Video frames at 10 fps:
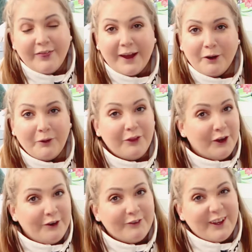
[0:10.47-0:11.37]
Now, the
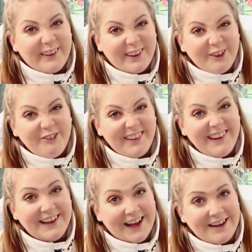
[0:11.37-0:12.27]
universe has
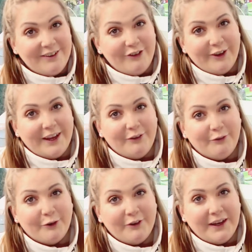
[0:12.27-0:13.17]
obviously guided you here
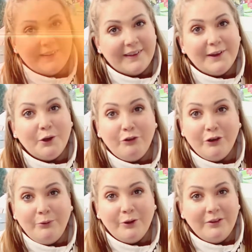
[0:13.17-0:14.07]
for a reason, so
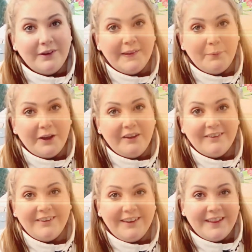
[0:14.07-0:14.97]
do not be
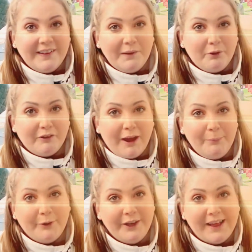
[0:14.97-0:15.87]
disappointed. Hit that
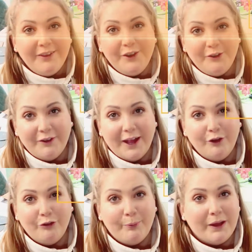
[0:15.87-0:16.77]
subscribe button and the
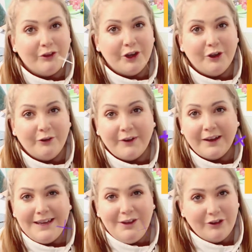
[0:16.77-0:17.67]
notification bell so you're
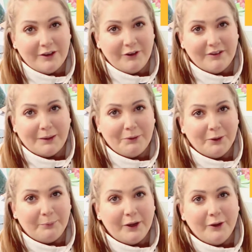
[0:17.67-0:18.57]
notified each and every time
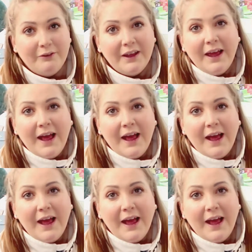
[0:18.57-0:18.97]
I upload.